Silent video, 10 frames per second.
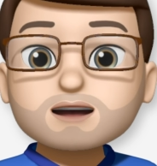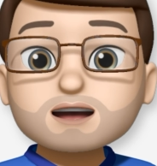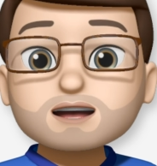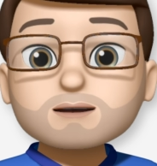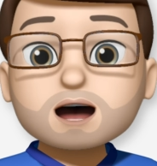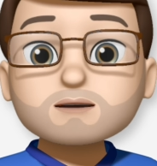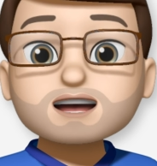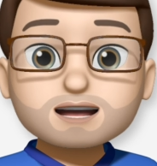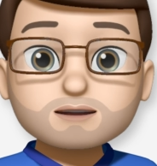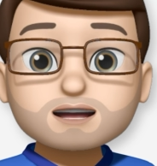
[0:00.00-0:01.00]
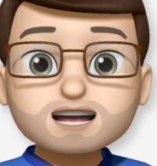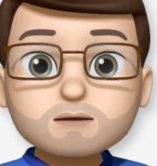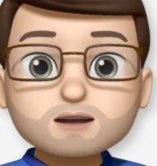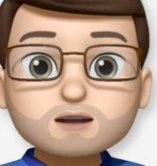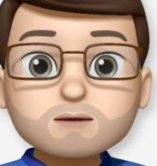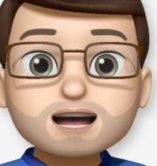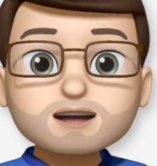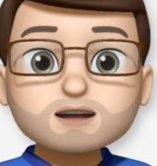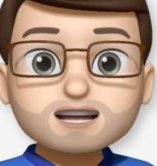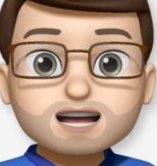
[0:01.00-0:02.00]
There are some other differences which you might
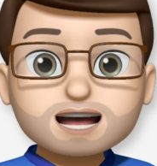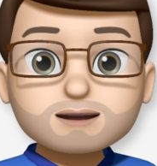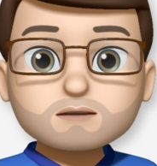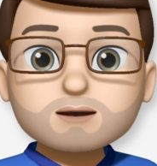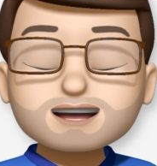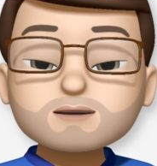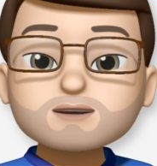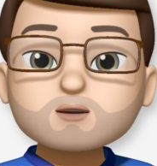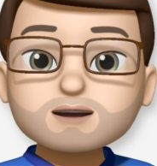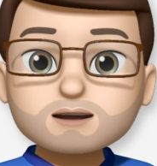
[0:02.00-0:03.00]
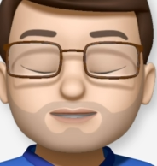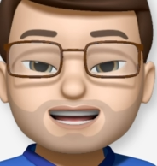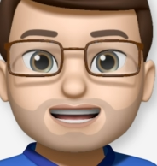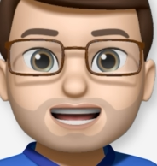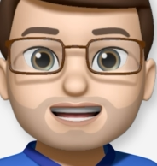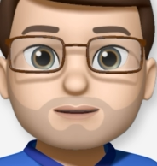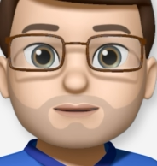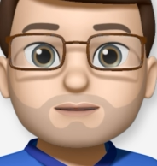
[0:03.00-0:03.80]
not see, but which I'm sure you'll appreciate.